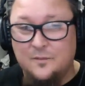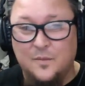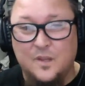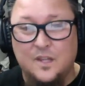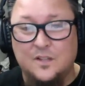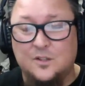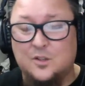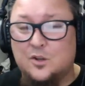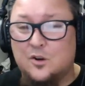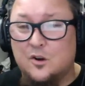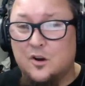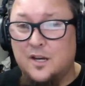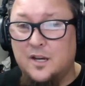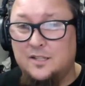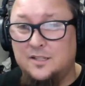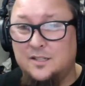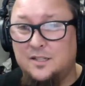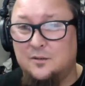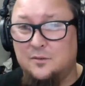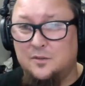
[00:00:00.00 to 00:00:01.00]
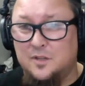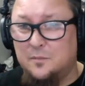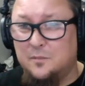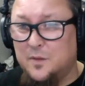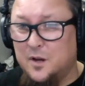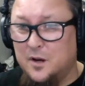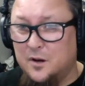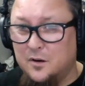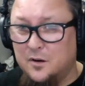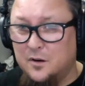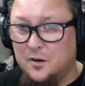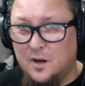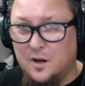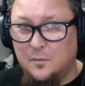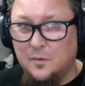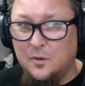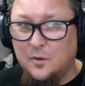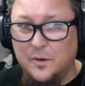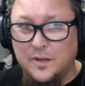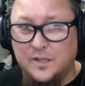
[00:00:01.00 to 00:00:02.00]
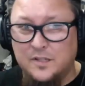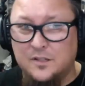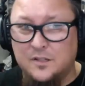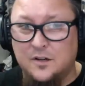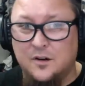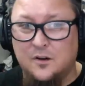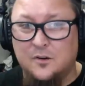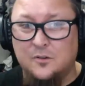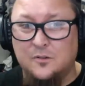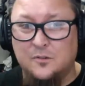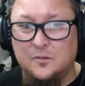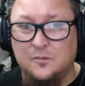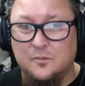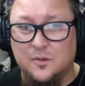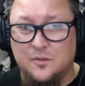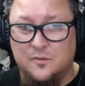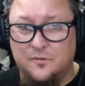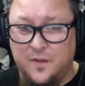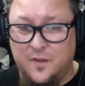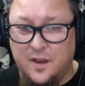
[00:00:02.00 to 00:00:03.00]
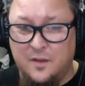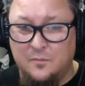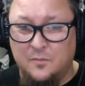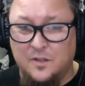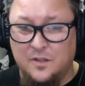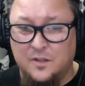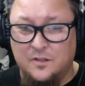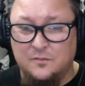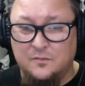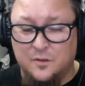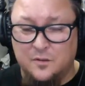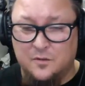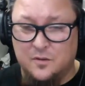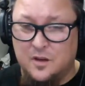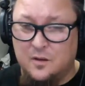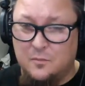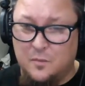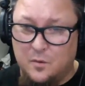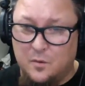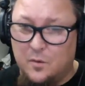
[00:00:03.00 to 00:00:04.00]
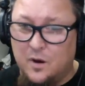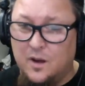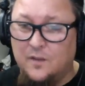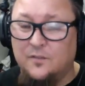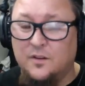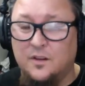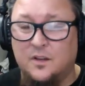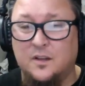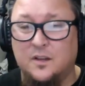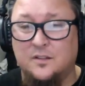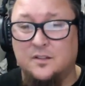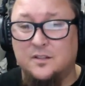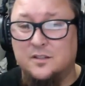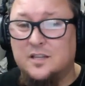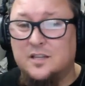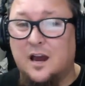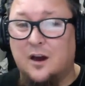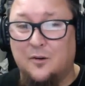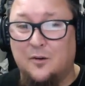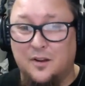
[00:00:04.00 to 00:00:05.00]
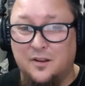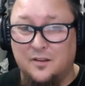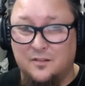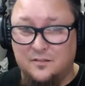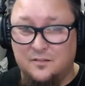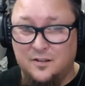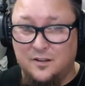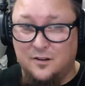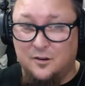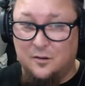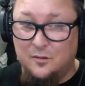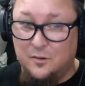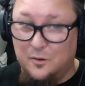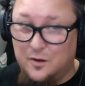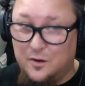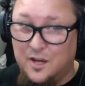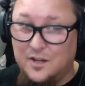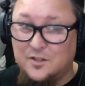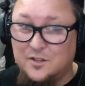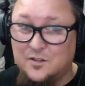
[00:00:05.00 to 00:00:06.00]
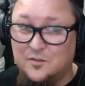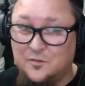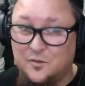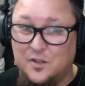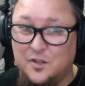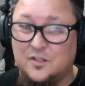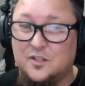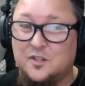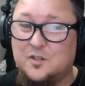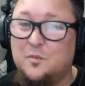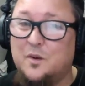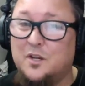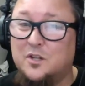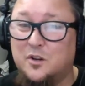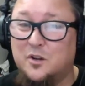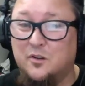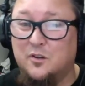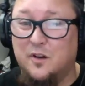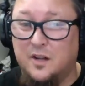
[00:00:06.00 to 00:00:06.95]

It's crazy. I was up there a couple of weeks ago with family, with my wife and kids, scouting, locations for this just to make sure I know how